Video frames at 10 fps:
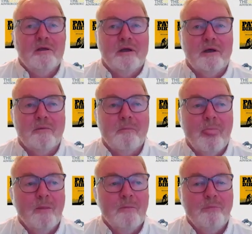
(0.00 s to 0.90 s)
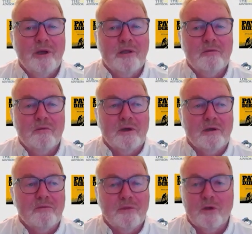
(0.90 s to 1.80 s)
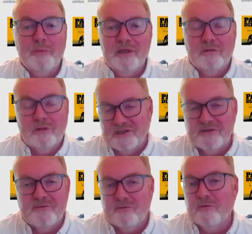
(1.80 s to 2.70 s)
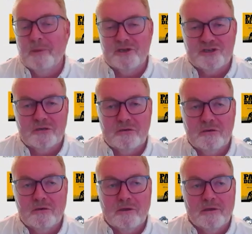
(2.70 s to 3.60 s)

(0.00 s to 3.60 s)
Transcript: But there'll be lots of information